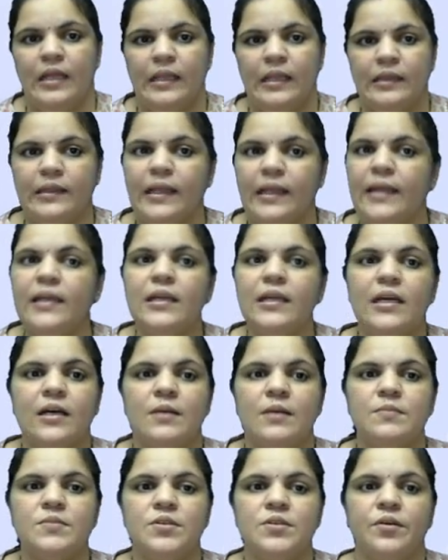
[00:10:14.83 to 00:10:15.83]
Then
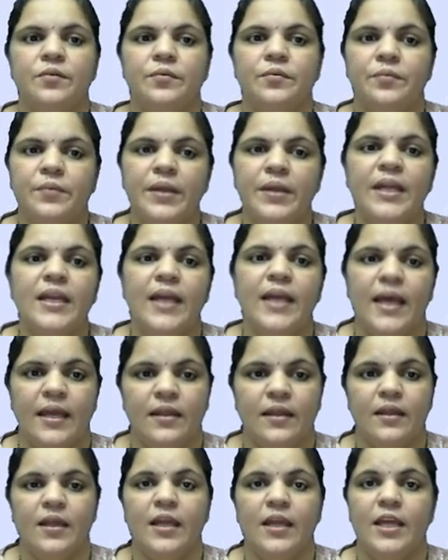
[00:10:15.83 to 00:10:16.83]
comes read n.
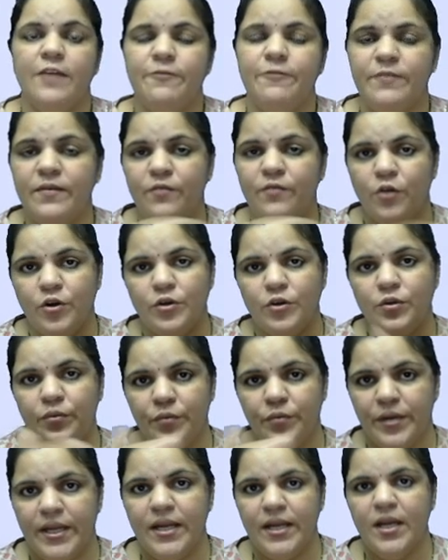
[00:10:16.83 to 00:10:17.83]
If we want to
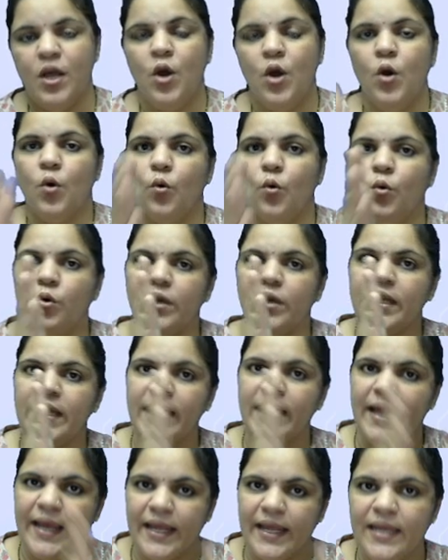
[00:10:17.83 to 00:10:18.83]
read only
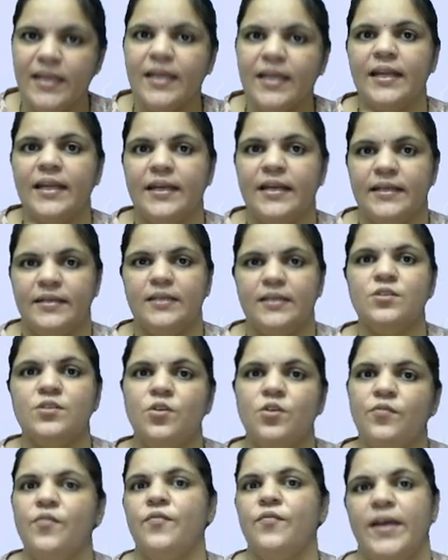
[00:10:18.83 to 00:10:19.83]
n characters
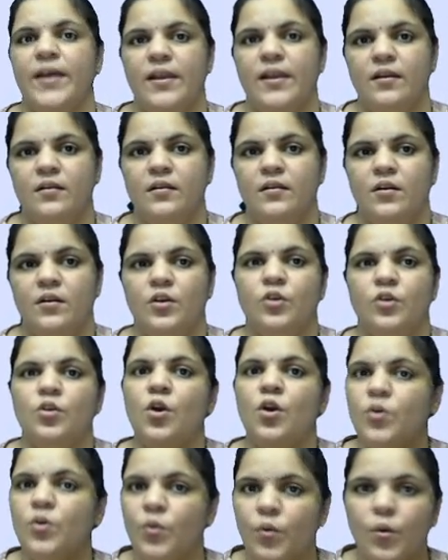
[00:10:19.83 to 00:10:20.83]
of a file,
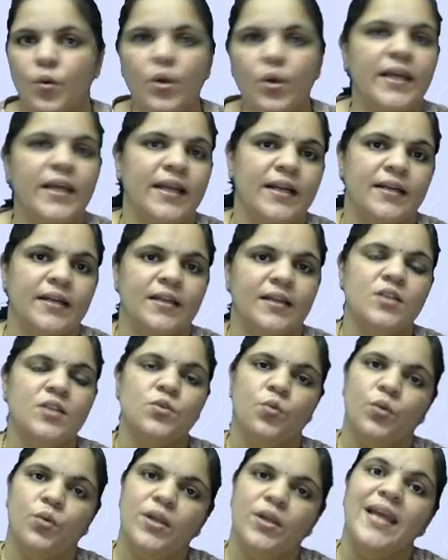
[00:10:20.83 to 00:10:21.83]
not whole characters,
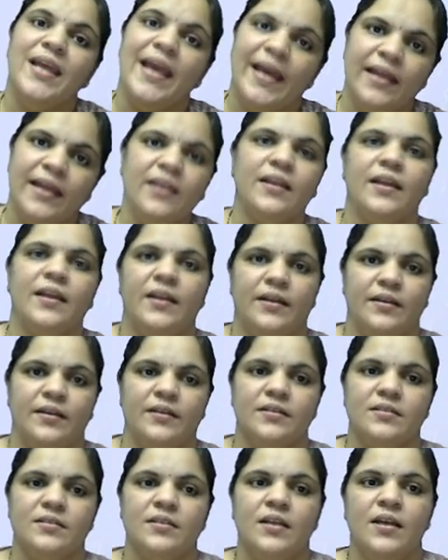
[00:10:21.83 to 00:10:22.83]
only n
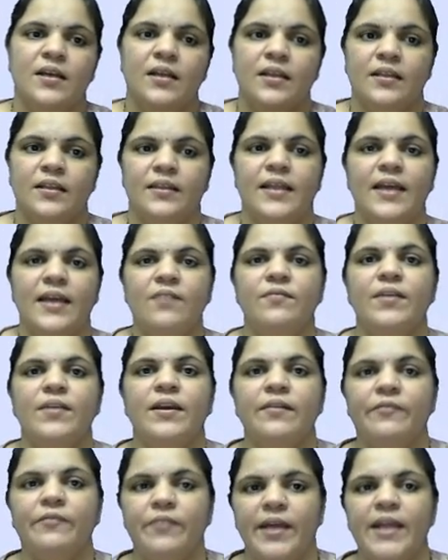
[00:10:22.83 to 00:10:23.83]
characters, then we
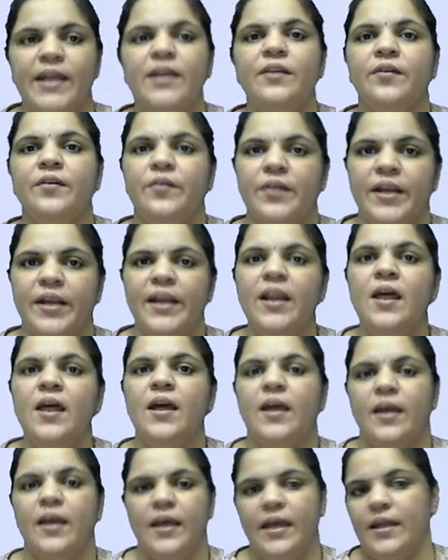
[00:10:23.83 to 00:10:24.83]
can write read
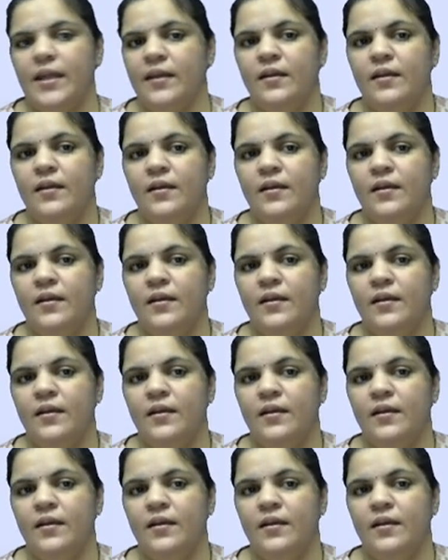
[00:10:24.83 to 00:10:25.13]
n.